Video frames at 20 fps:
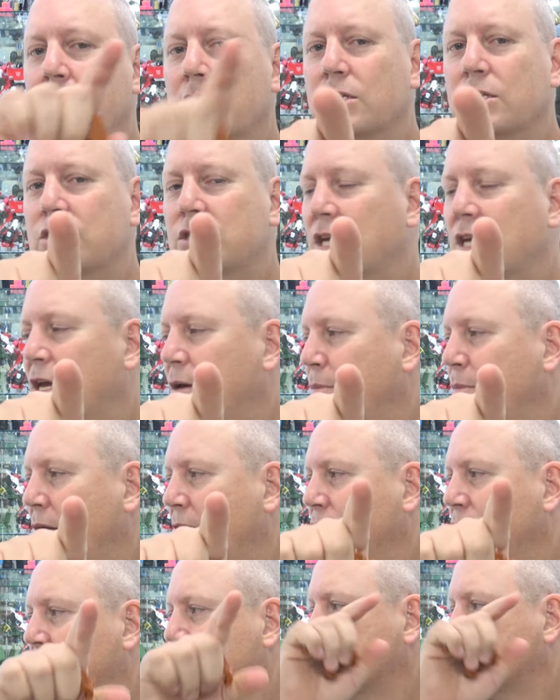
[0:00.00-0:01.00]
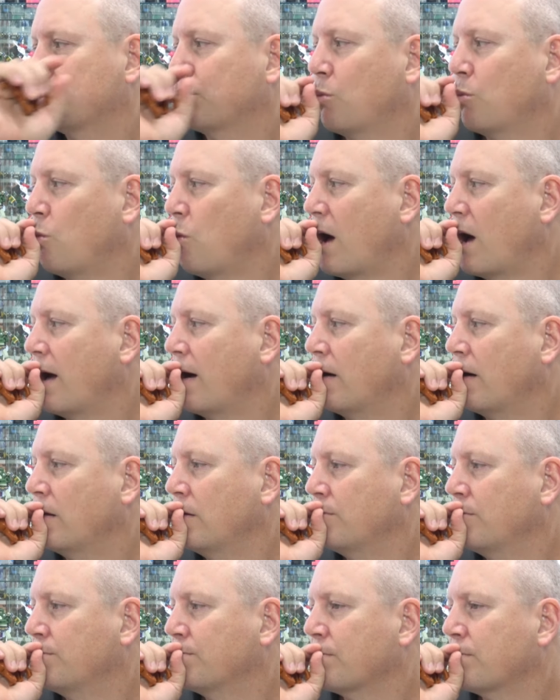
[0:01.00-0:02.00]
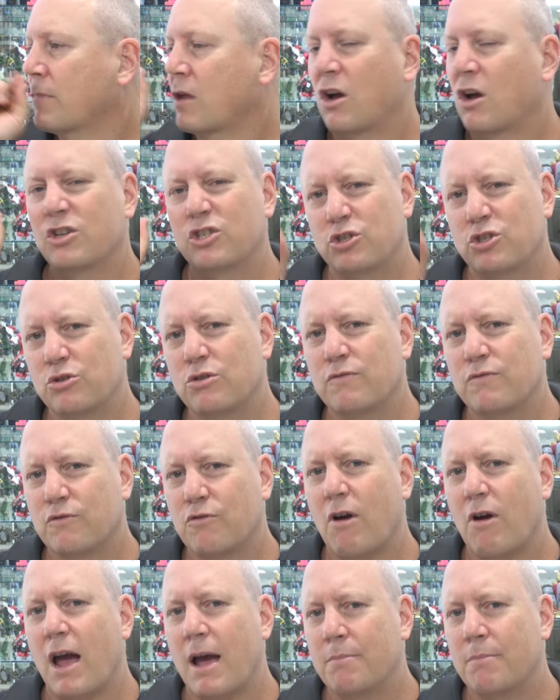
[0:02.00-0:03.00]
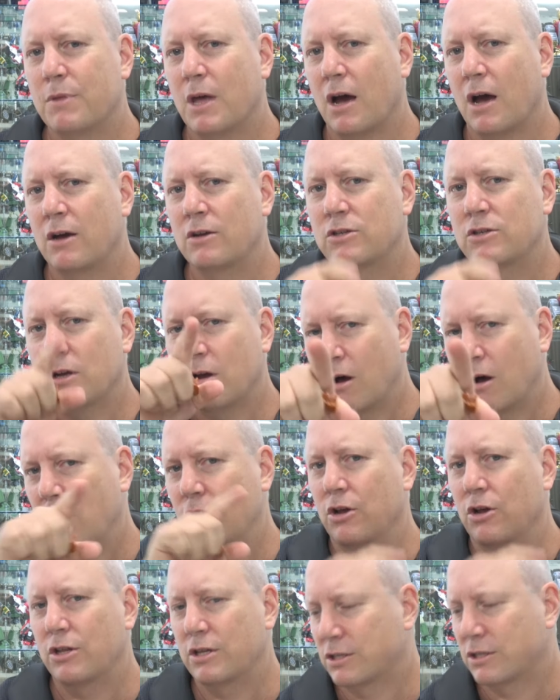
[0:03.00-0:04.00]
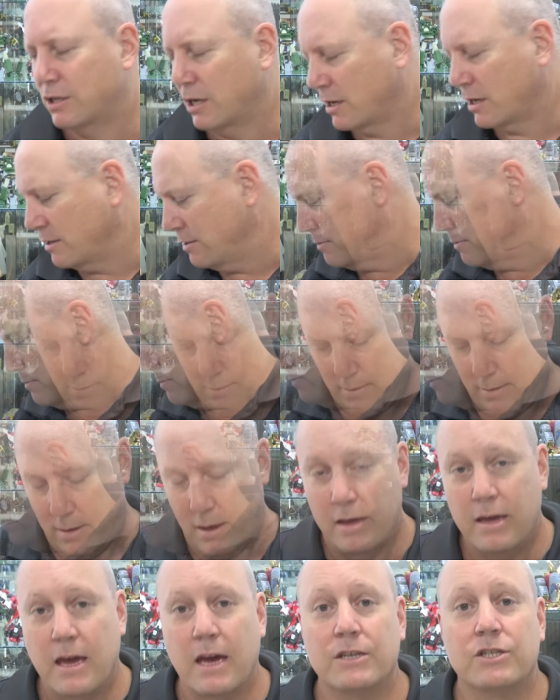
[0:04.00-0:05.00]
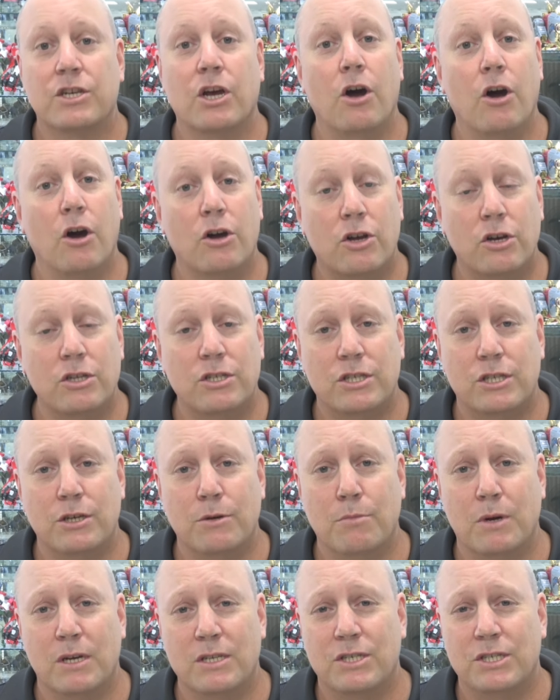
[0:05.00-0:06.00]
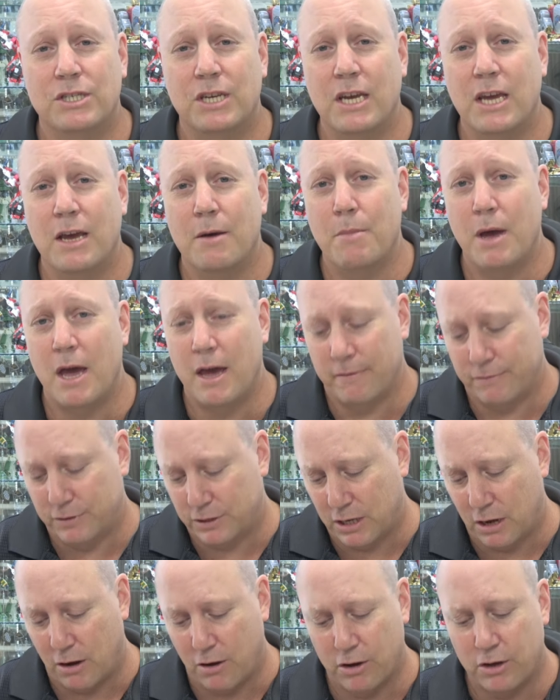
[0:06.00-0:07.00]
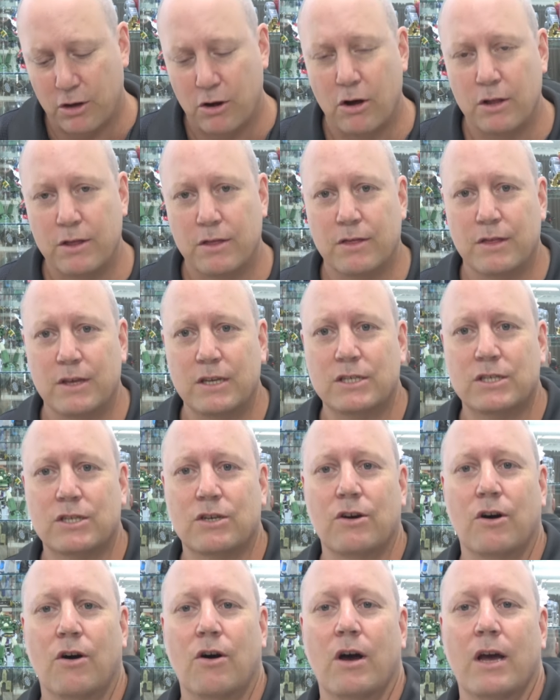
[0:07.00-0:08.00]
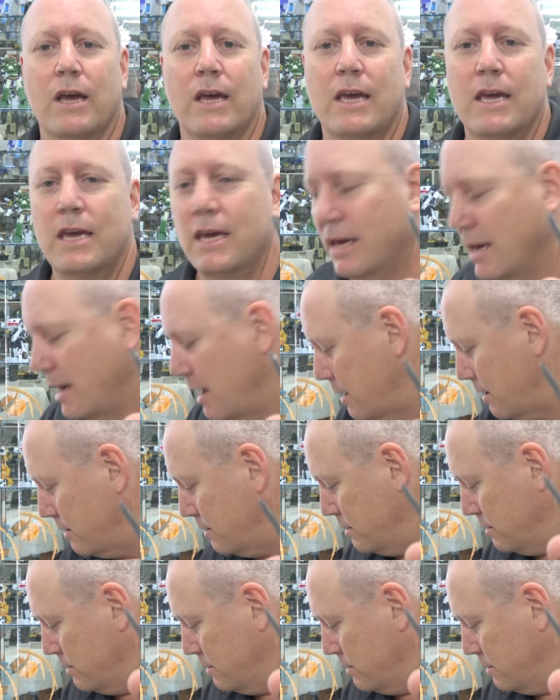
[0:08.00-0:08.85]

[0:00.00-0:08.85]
CMFs as well. I should have grabbed those. Hold on a second. Yeah, so I got some CMFs. So I got this guy here.